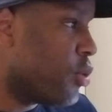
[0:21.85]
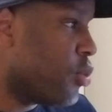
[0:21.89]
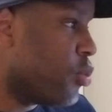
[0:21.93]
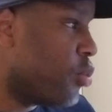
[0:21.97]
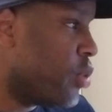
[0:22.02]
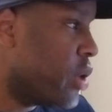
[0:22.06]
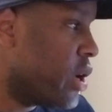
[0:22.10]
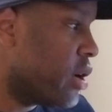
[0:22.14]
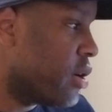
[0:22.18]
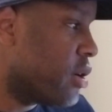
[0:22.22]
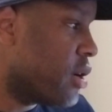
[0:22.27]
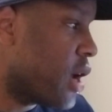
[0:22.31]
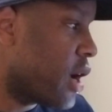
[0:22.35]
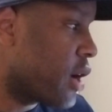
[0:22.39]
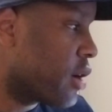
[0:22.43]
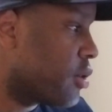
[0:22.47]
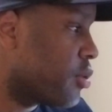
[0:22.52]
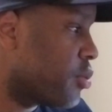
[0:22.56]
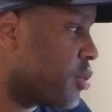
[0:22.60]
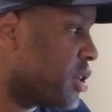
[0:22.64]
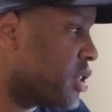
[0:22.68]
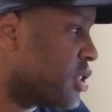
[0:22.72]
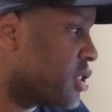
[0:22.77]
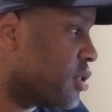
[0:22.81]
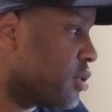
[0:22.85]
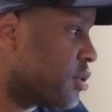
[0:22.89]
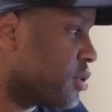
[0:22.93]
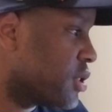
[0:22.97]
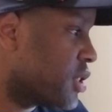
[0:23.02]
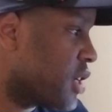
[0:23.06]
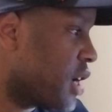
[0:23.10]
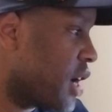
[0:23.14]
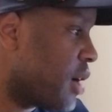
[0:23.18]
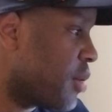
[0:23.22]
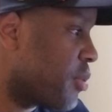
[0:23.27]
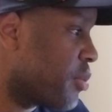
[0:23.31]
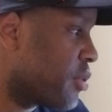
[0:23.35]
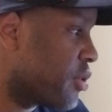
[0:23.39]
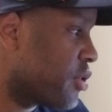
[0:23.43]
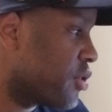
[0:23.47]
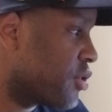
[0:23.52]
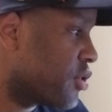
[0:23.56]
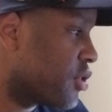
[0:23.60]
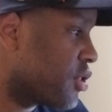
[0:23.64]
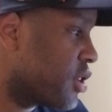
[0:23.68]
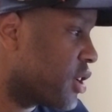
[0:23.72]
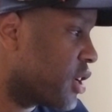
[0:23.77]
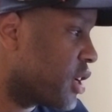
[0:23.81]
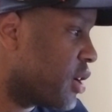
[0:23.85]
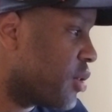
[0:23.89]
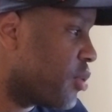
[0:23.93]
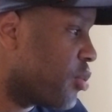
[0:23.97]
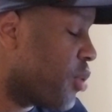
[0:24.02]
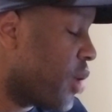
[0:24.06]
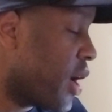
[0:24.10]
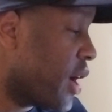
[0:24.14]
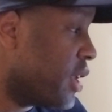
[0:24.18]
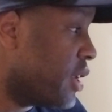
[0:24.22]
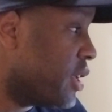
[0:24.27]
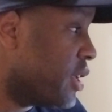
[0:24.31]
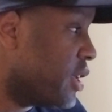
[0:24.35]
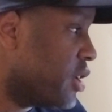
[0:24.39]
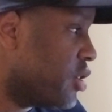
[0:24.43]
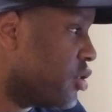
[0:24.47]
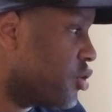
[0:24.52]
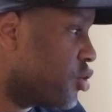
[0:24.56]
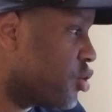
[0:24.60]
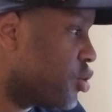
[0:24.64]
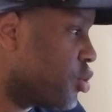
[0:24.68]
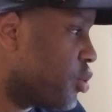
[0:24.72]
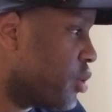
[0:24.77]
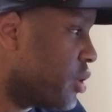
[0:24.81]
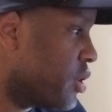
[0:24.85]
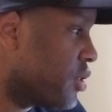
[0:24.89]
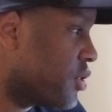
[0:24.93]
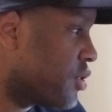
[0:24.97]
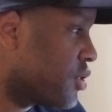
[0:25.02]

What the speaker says: We are not going to waste no time. We're just going to get right into it.